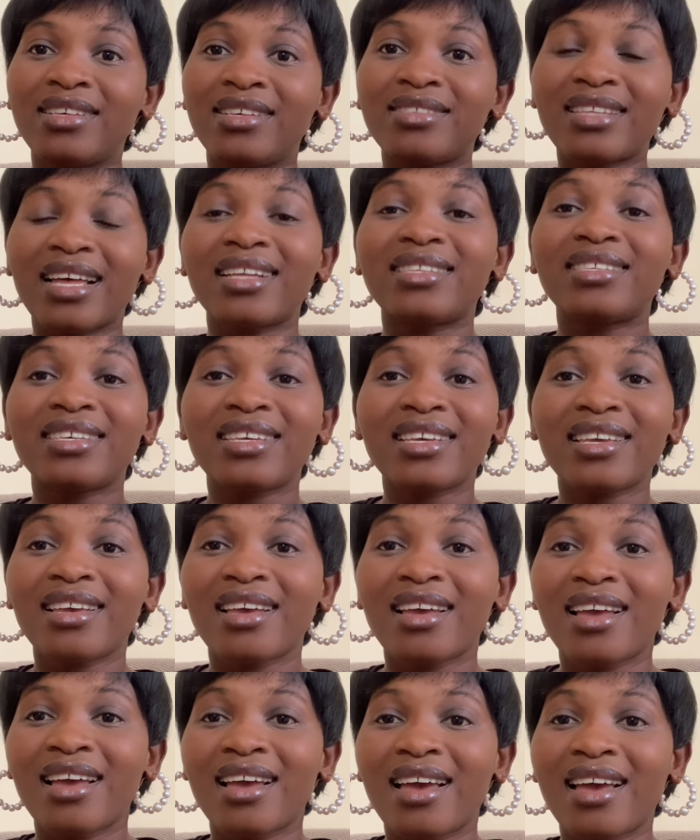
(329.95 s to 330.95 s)

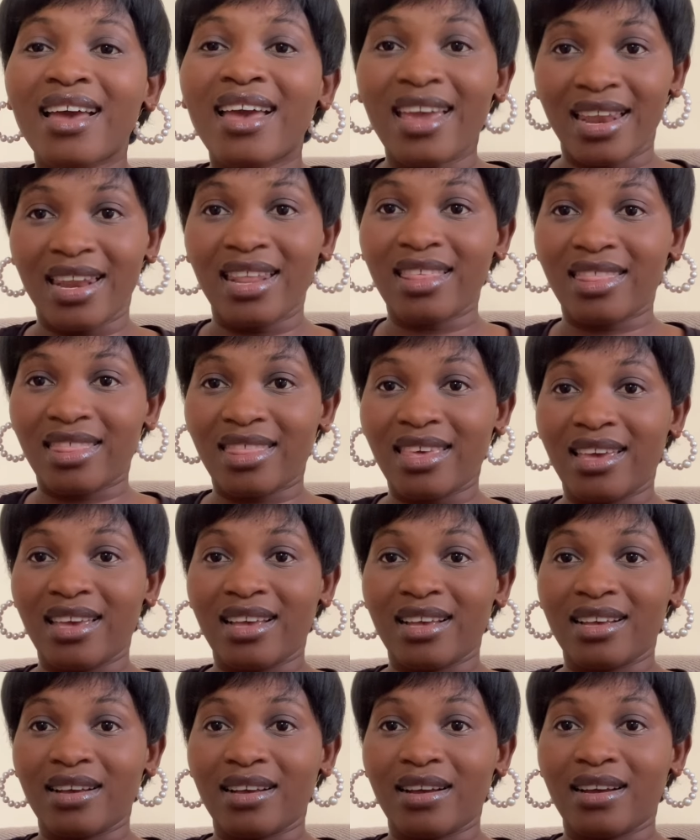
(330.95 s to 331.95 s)
starting
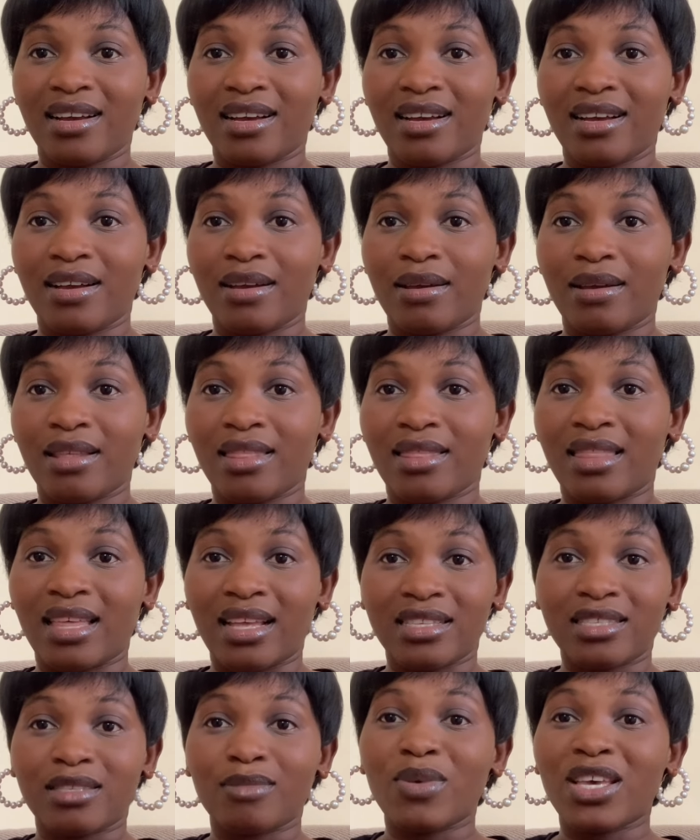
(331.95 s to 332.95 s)
anything
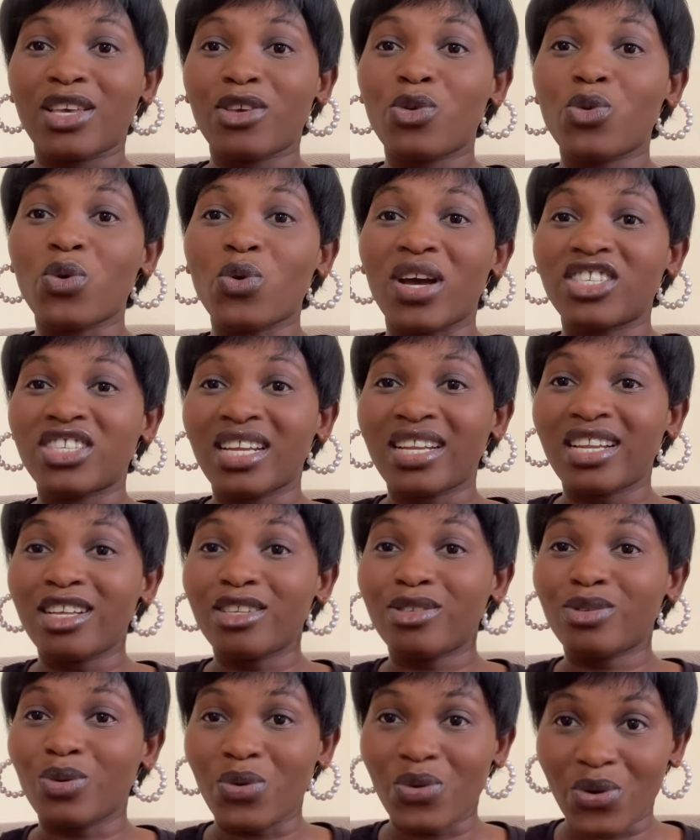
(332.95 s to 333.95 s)
that make your
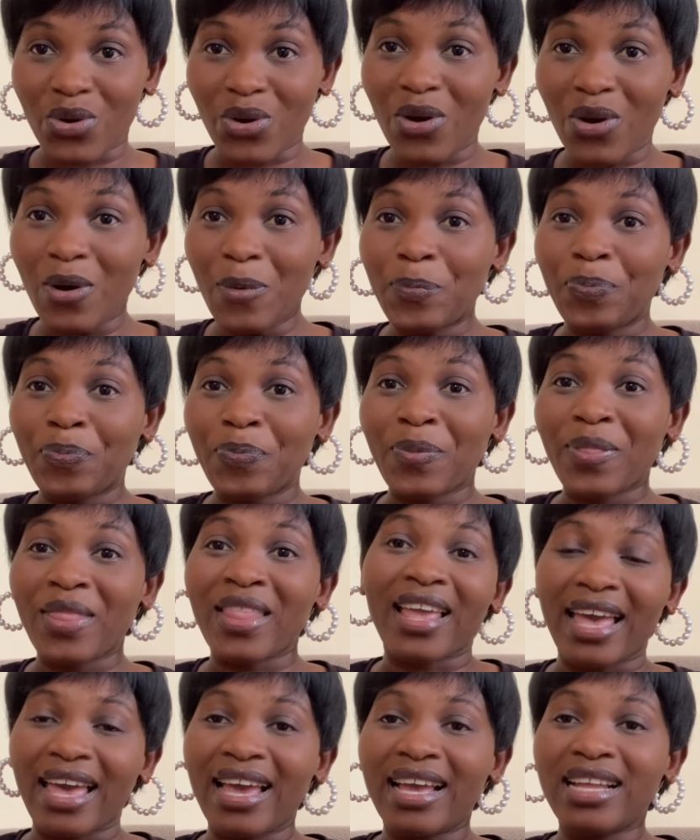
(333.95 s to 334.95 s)
channel to grow,
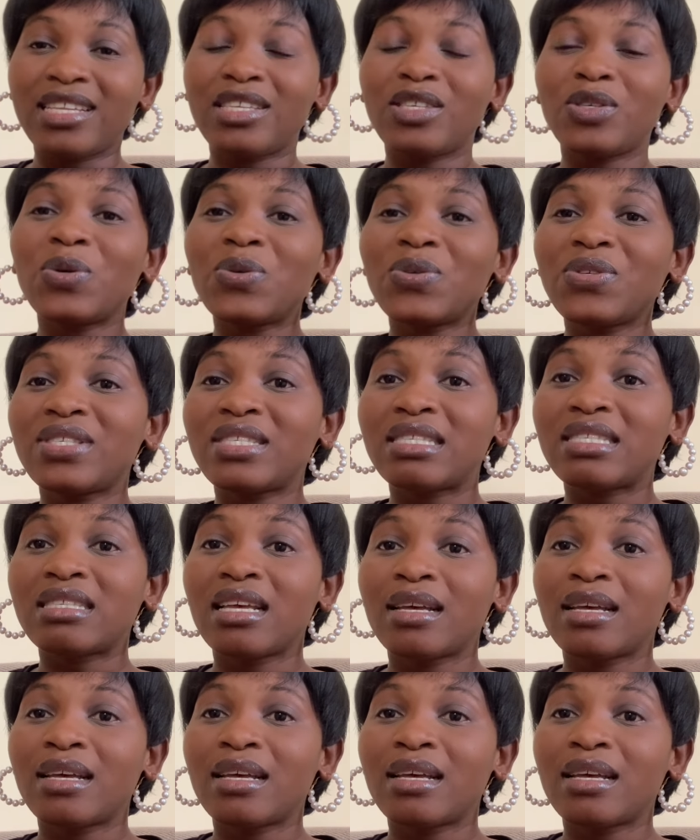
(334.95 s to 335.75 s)
and use